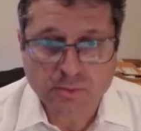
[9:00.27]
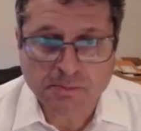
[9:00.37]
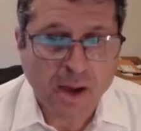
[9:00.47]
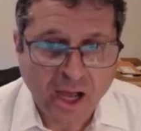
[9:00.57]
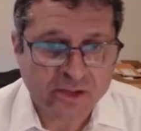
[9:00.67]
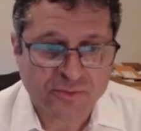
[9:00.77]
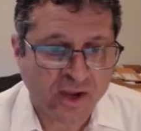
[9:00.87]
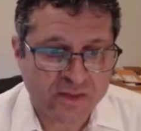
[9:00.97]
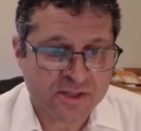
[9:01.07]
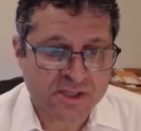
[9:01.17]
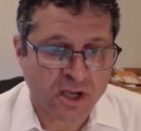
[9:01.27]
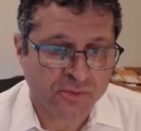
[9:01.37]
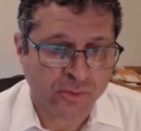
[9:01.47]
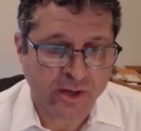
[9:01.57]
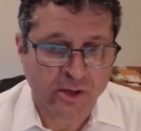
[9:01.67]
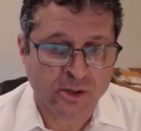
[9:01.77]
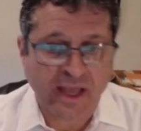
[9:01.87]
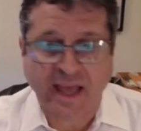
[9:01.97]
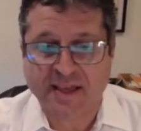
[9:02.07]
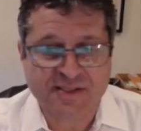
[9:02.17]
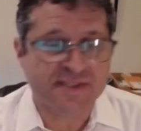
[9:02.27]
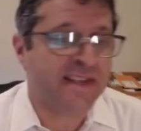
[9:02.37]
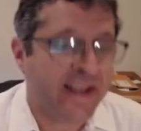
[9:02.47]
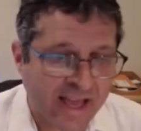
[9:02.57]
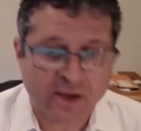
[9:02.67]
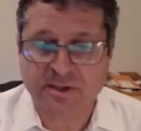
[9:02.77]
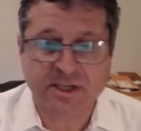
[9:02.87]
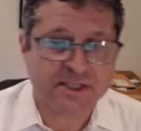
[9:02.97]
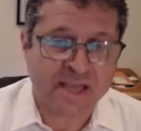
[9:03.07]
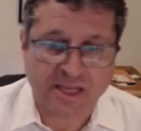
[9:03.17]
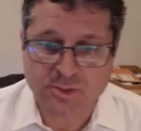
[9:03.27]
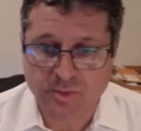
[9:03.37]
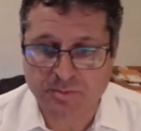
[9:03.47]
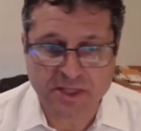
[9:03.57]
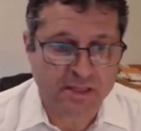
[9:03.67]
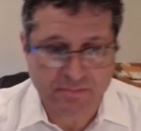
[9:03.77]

modify the software as set out in attachment B.